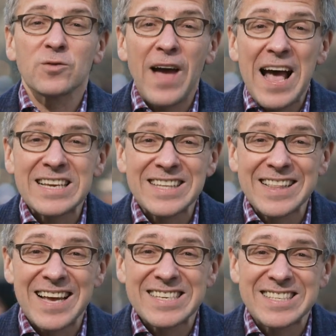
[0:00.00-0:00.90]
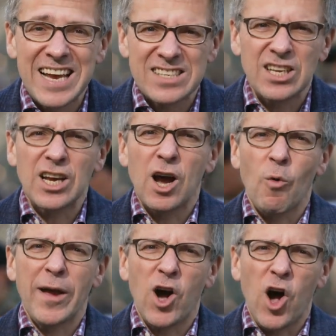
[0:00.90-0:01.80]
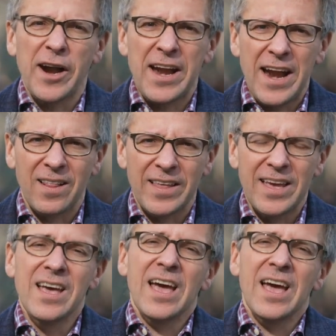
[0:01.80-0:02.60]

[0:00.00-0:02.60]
vastly less testing going on in Italy.